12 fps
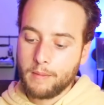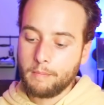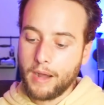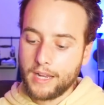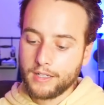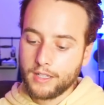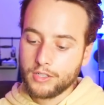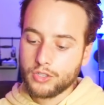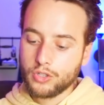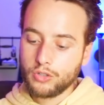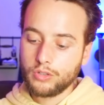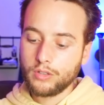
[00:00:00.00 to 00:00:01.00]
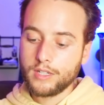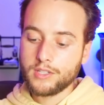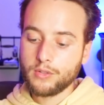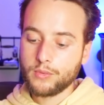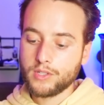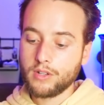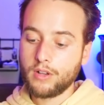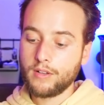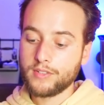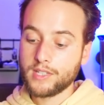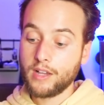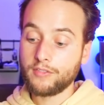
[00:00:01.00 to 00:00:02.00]
Mind control is the result
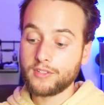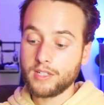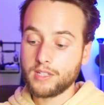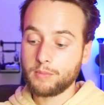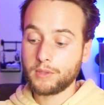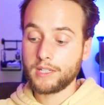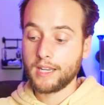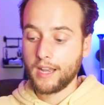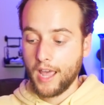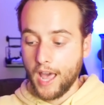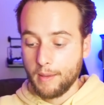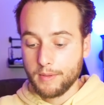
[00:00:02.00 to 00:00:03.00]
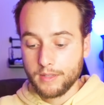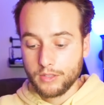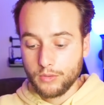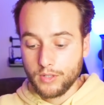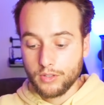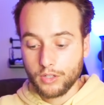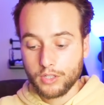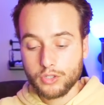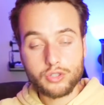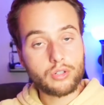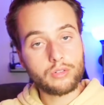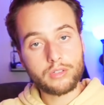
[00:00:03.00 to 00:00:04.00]
of self discipline and habit. You either
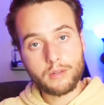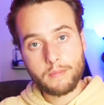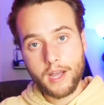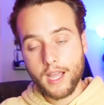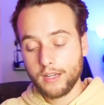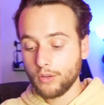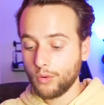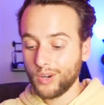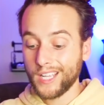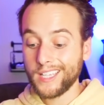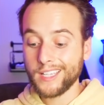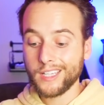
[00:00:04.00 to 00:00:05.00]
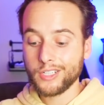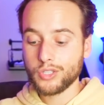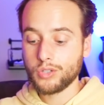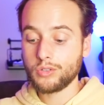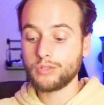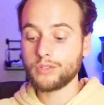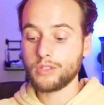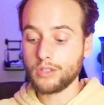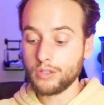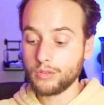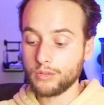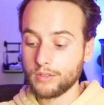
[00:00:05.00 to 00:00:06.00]
control your mind or it controls
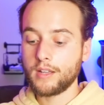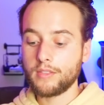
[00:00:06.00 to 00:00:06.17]
you.